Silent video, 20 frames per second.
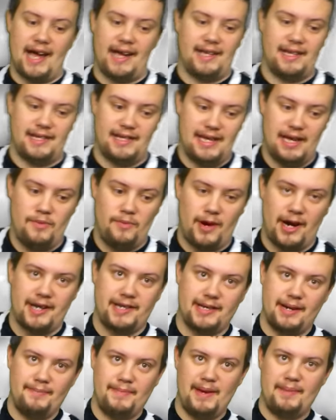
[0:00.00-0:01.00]
I can see why
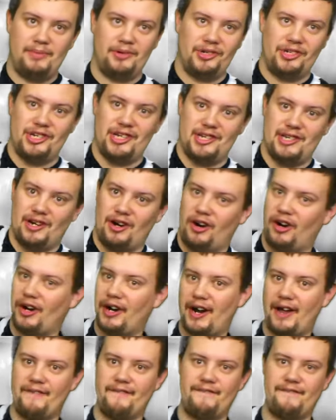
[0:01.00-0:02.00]
some people just
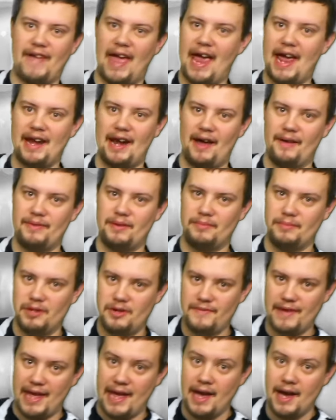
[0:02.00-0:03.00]
aren't a fan of the
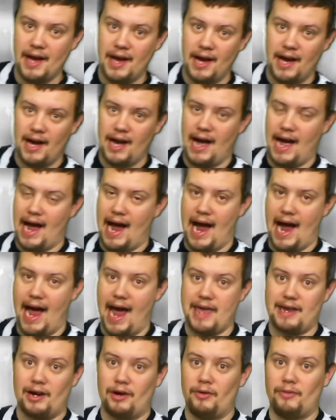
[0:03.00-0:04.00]
movie.
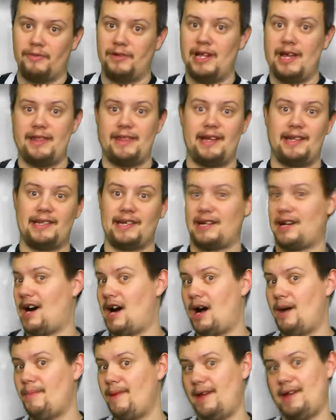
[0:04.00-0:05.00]
I don't really think the
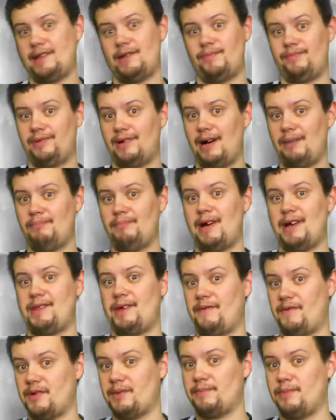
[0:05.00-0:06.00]
comedy is a problem. I
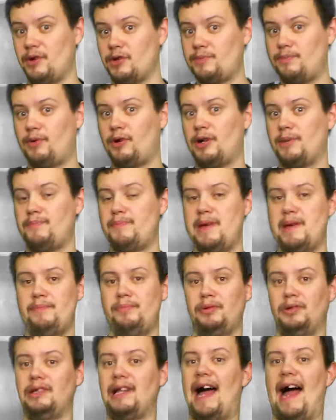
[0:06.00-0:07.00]
think for the most part,
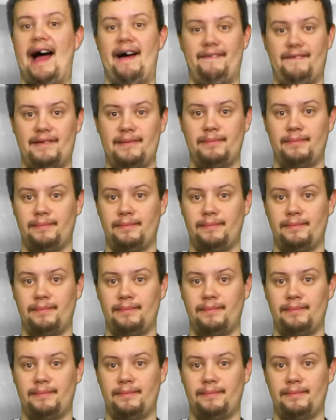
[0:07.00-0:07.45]
people laugh.